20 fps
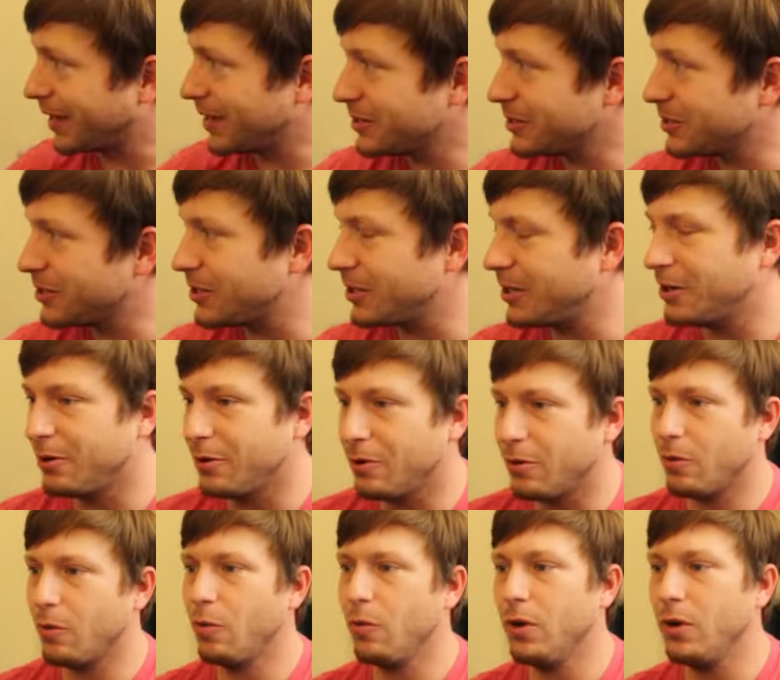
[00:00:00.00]
So
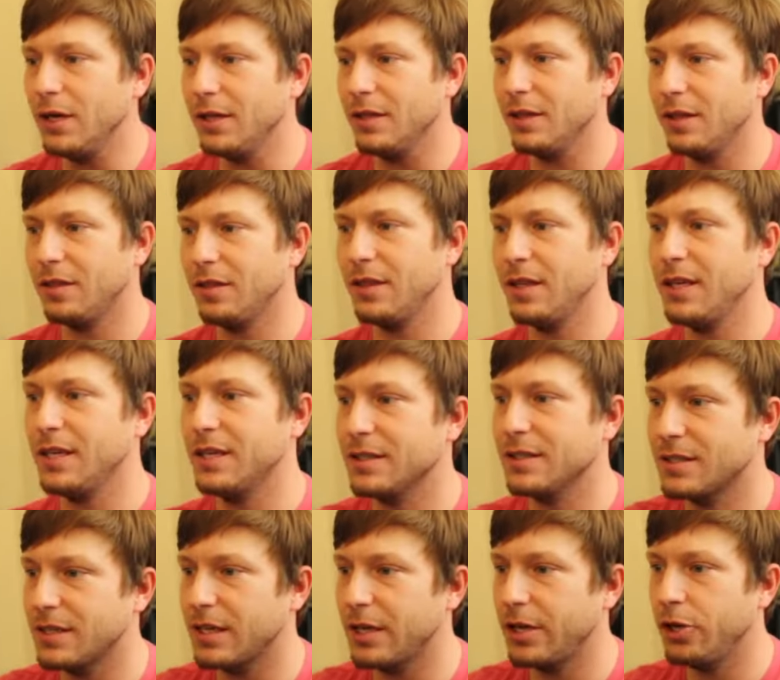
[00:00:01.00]
one of the things
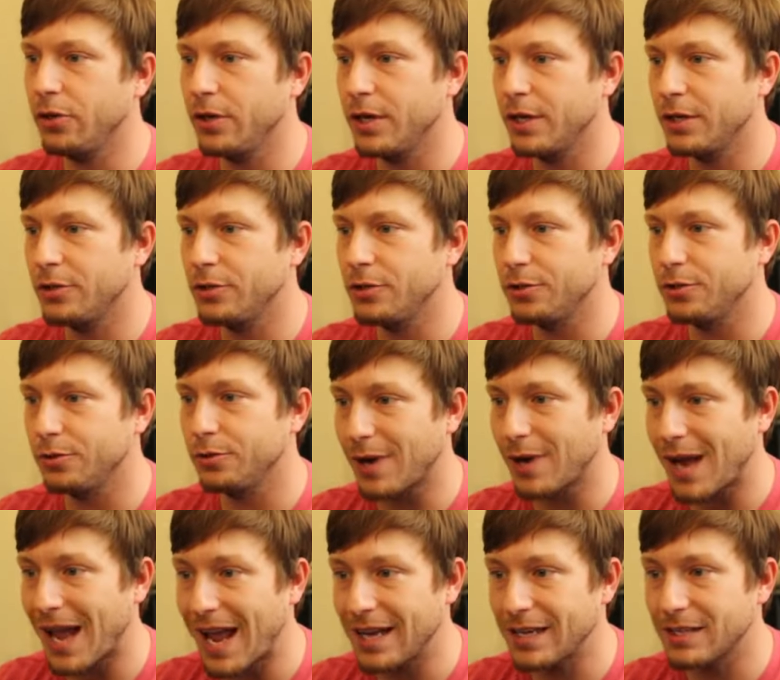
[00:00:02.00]
that you can do
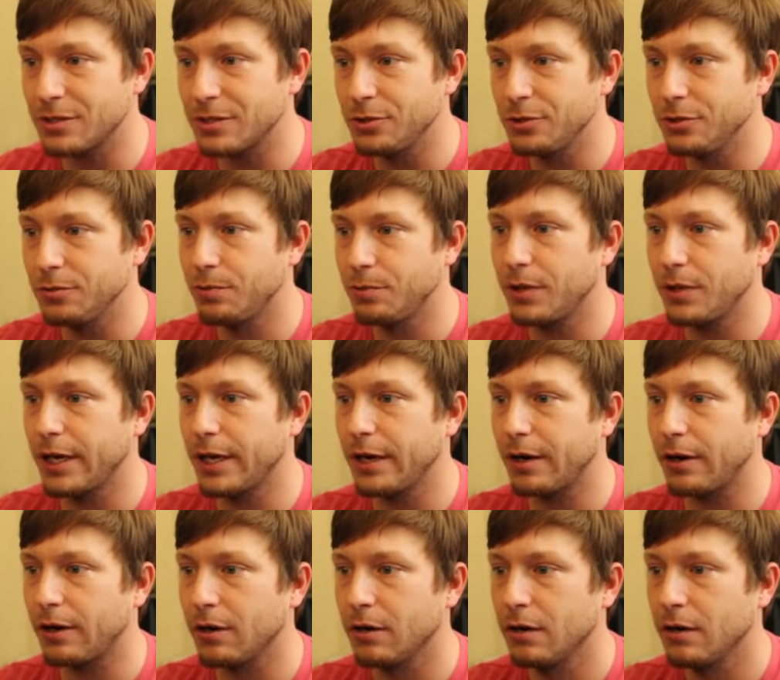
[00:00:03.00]
as a new
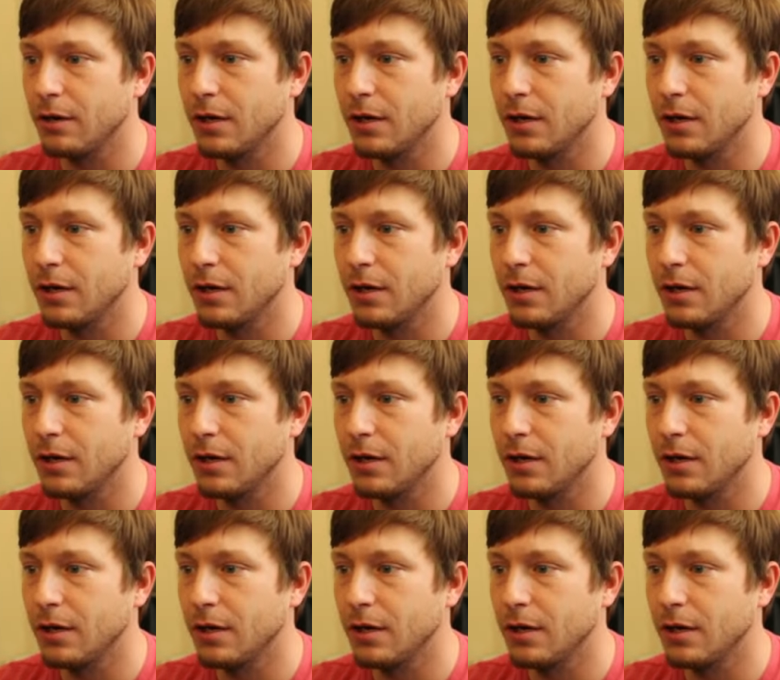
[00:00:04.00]
player